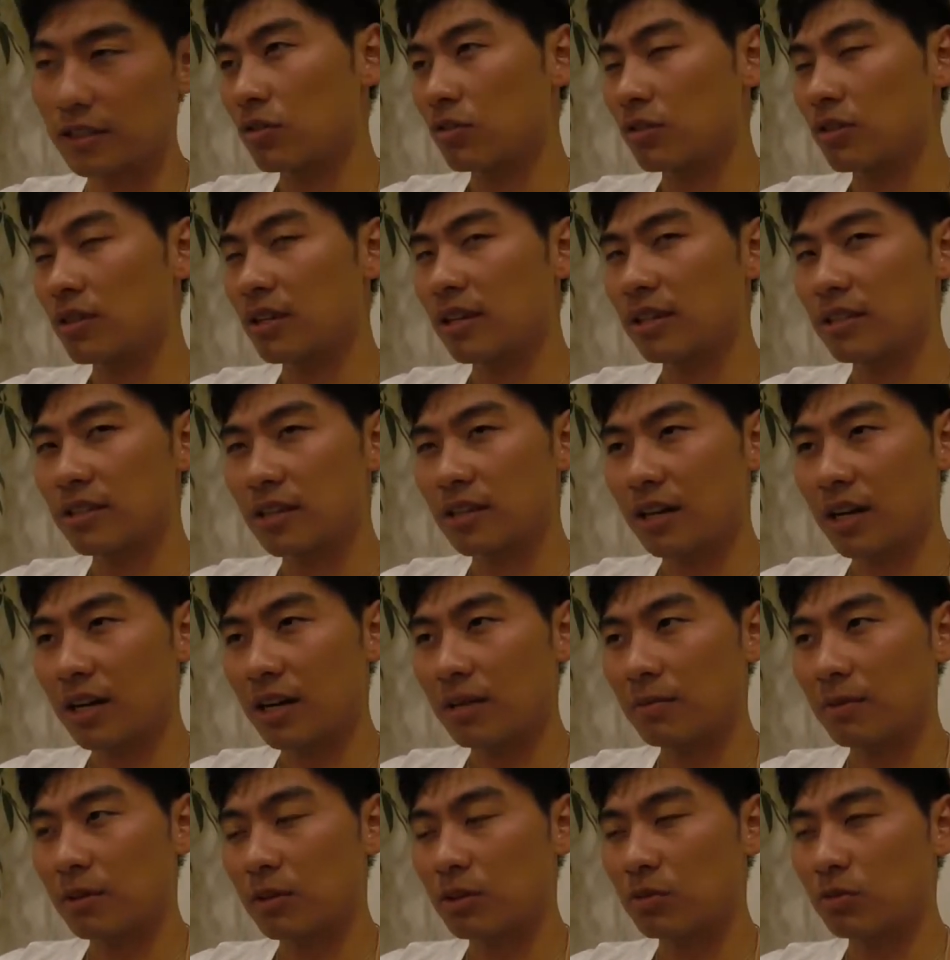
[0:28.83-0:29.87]
During that
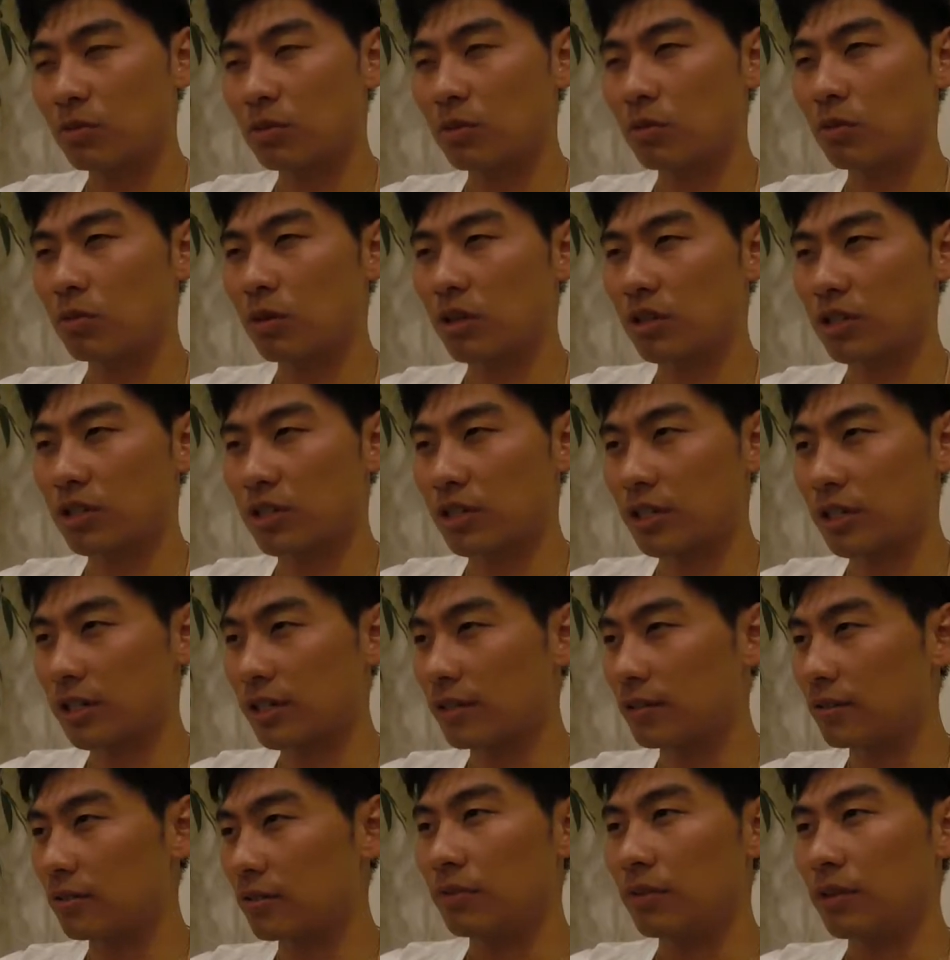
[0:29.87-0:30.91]
time, I was
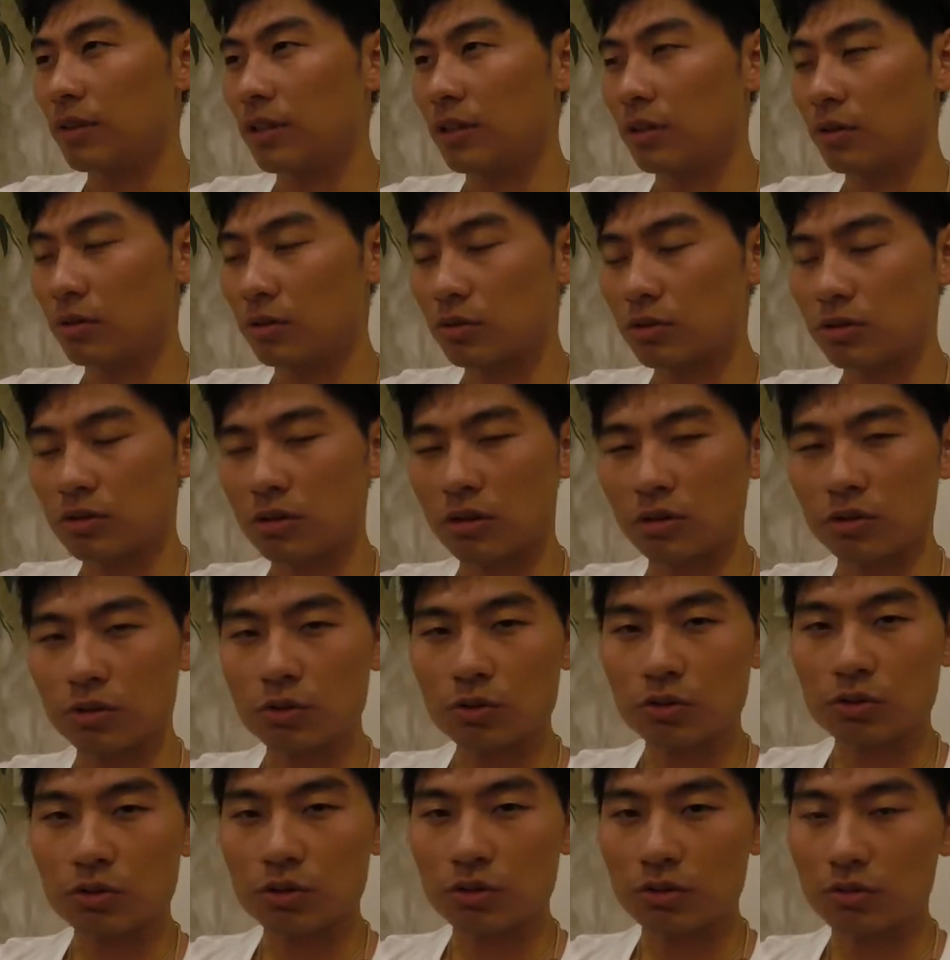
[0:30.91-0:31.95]
watching videos on
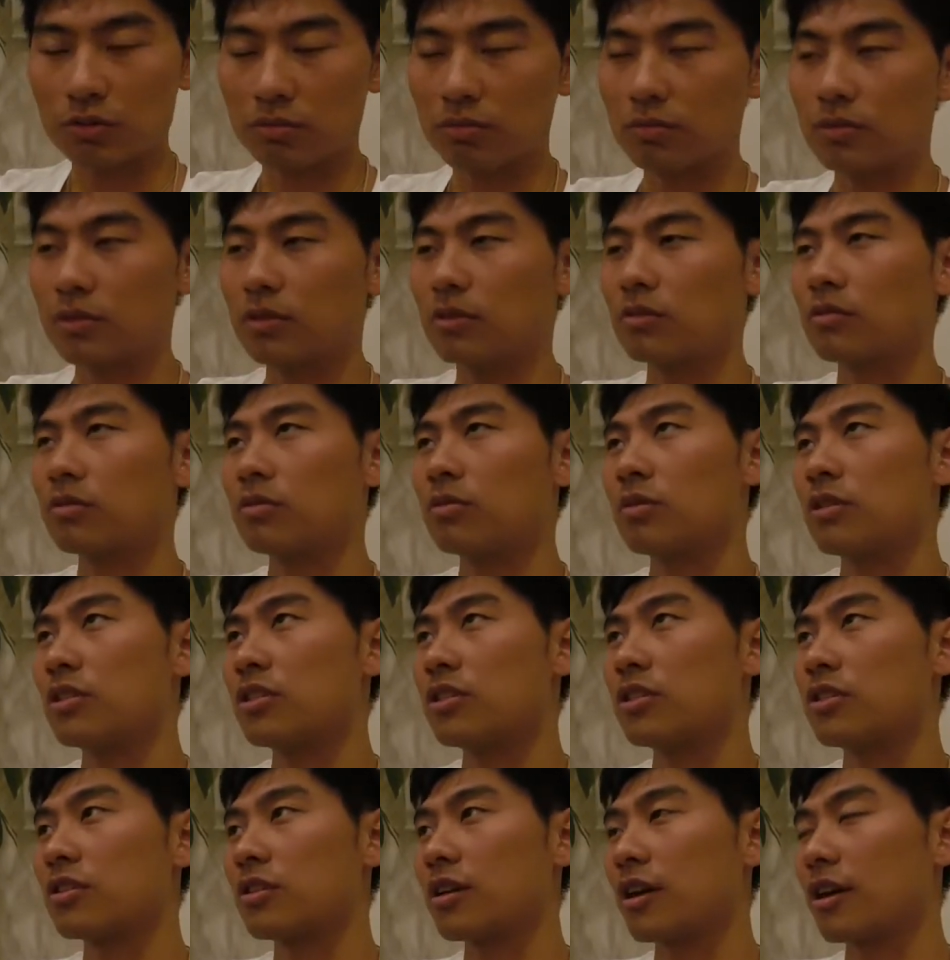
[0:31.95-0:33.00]
YouTube,
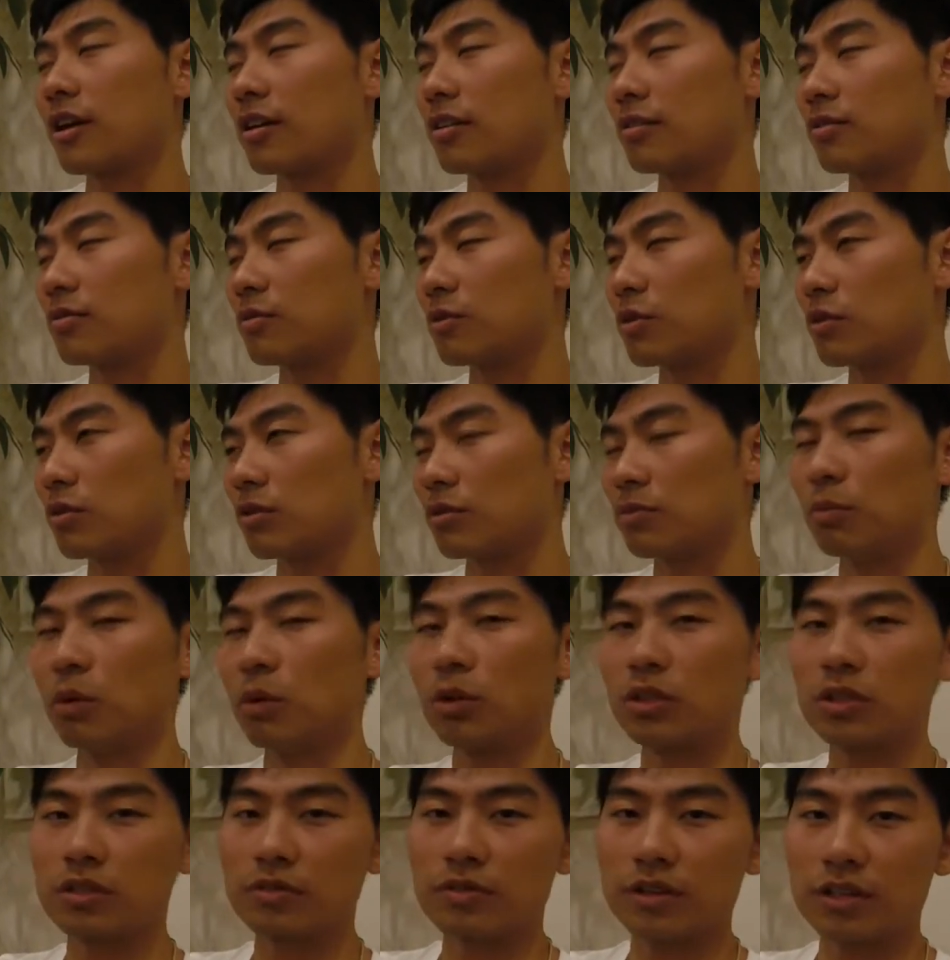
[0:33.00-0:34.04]
which can sort of
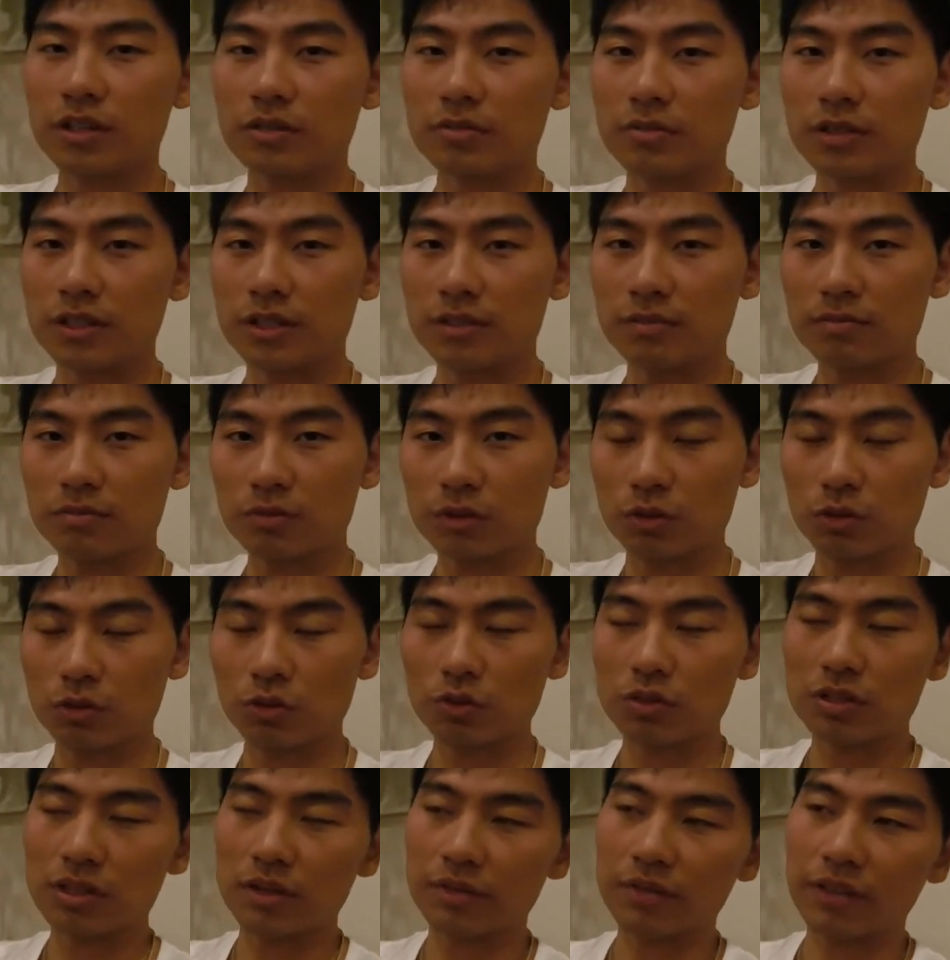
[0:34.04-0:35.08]
motivate me to
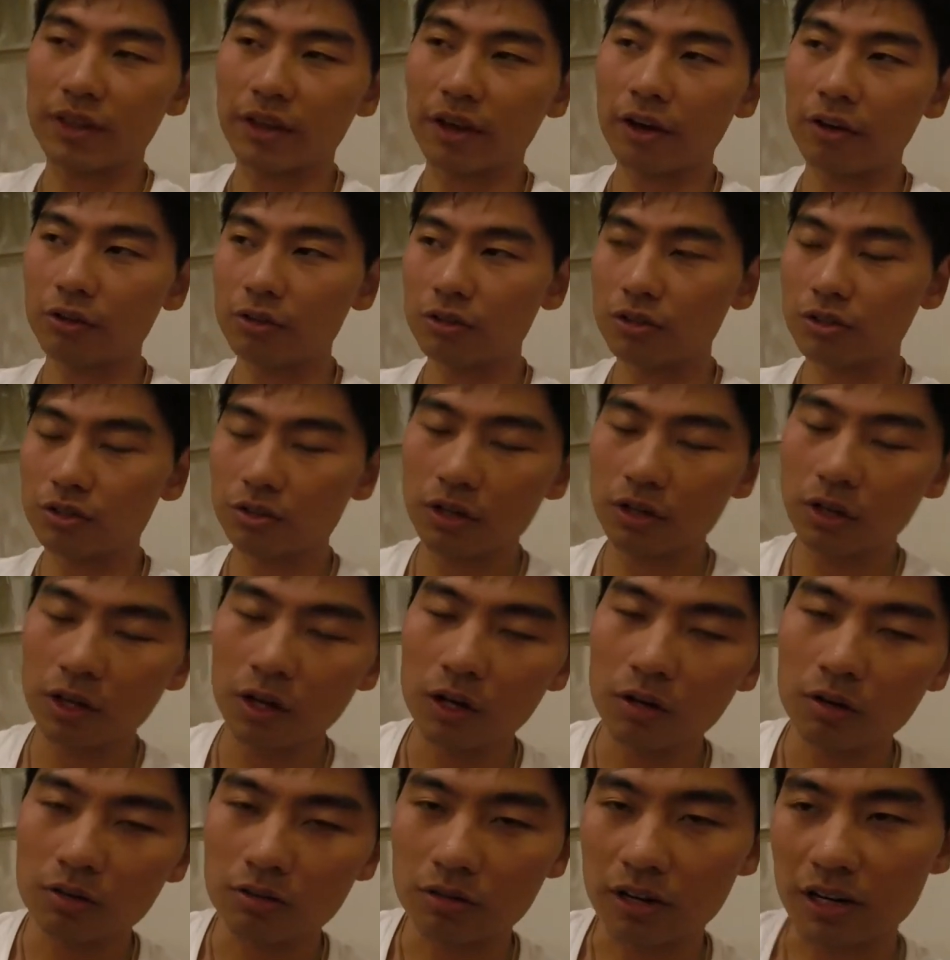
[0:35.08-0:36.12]
do something else,
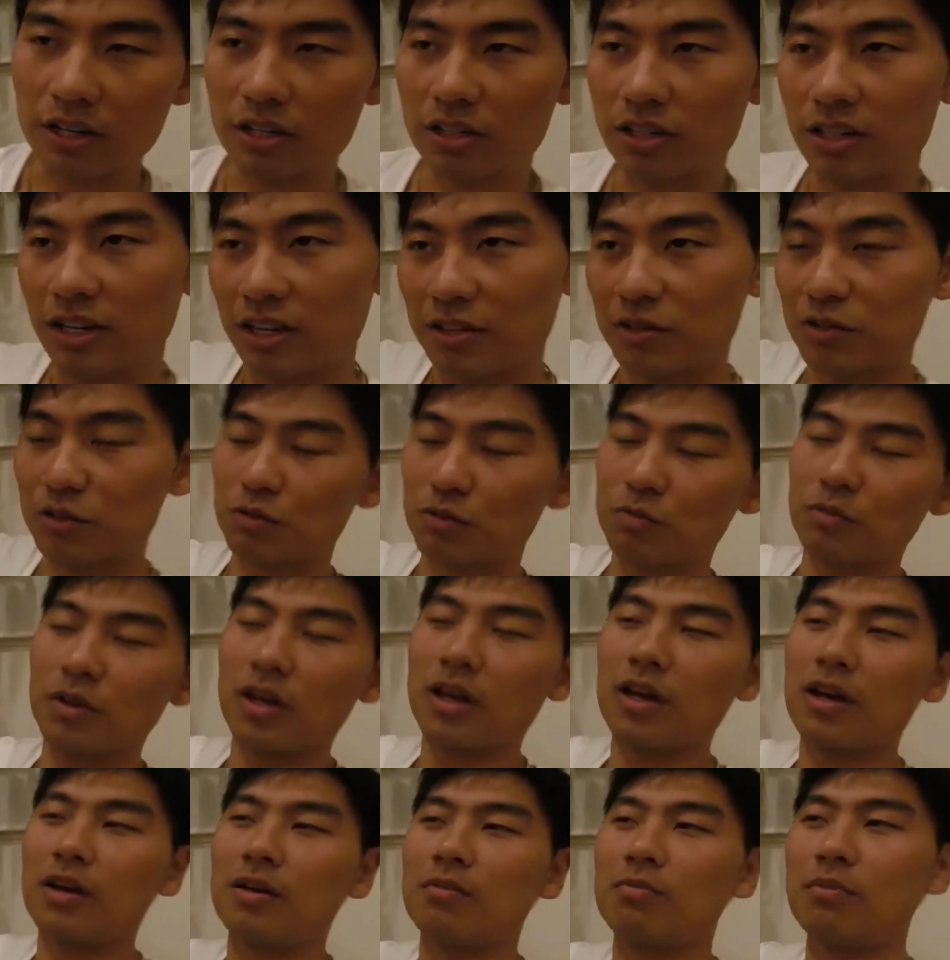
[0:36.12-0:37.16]
or actually just
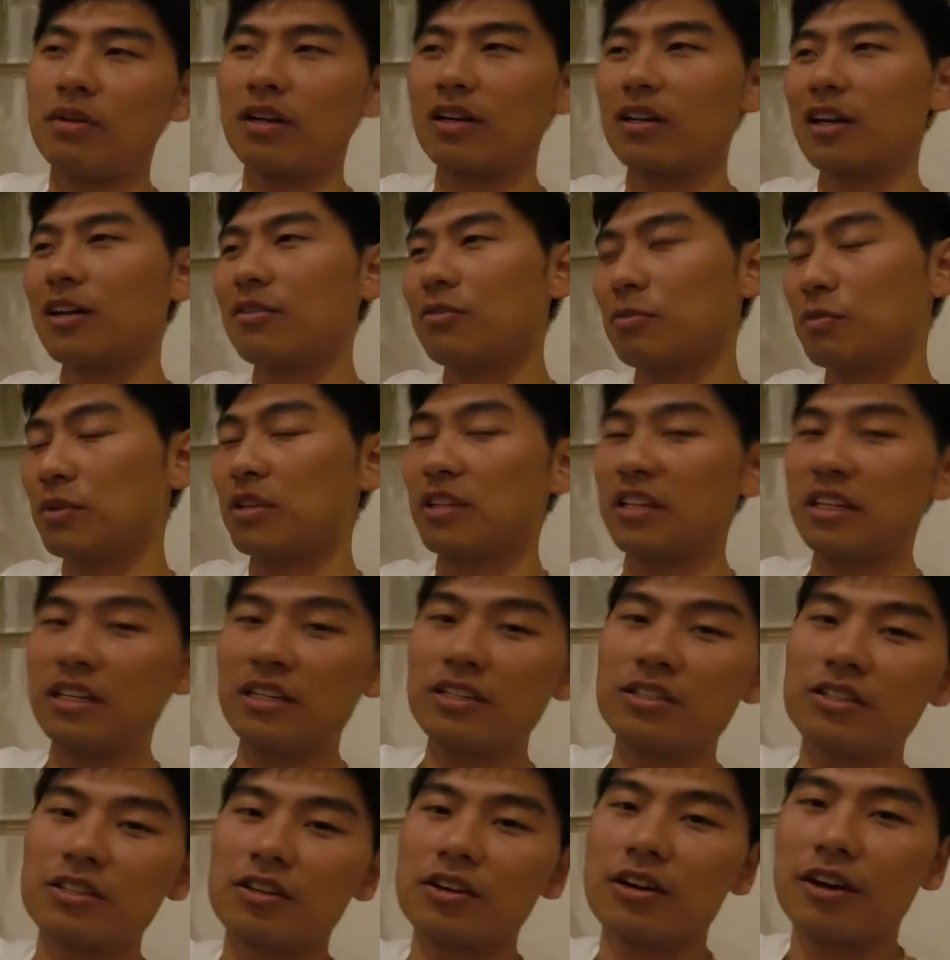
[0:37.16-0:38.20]
make life a bit
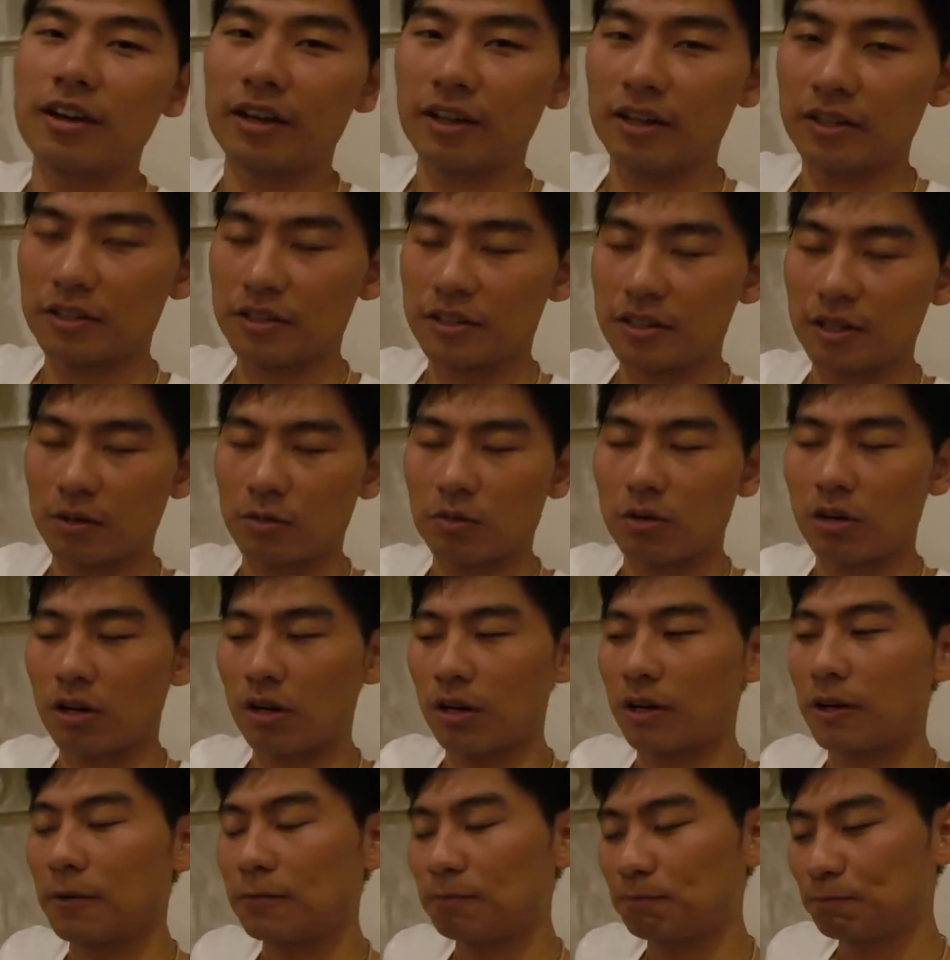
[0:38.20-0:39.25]
easier, I guess, at work.